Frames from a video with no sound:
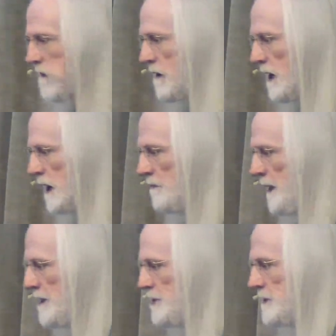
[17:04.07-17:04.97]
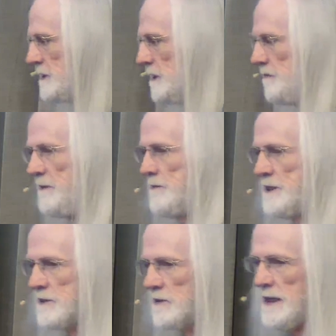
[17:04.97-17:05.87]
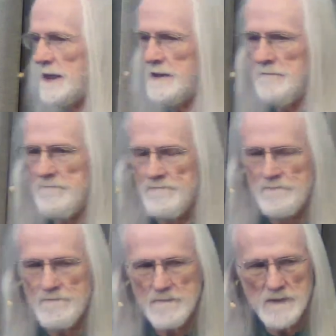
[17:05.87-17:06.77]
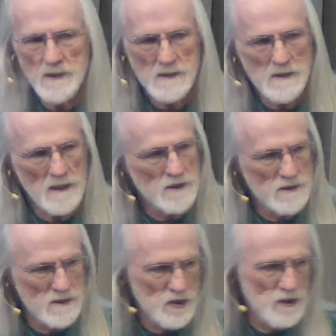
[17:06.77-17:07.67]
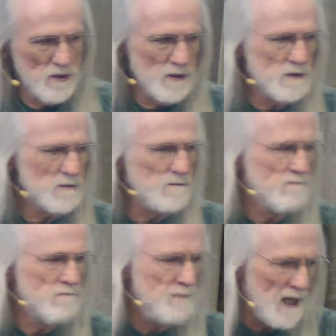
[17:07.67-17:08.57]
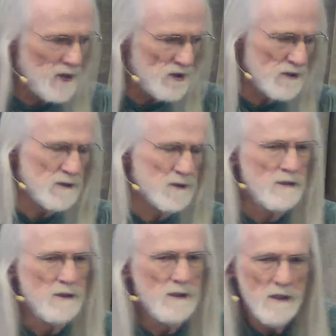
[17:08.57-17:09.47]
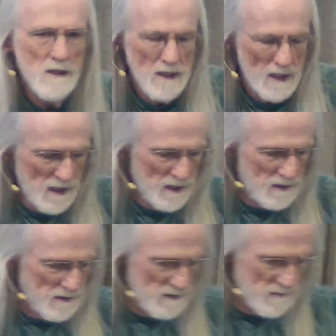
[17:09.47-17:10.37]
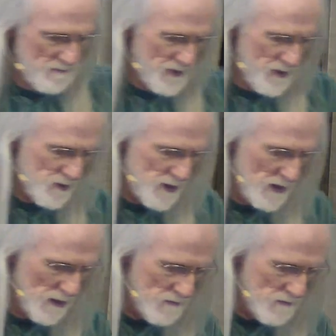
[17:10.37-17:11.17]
our passions could be misdirected, such as the shooter's passions in New Zealand.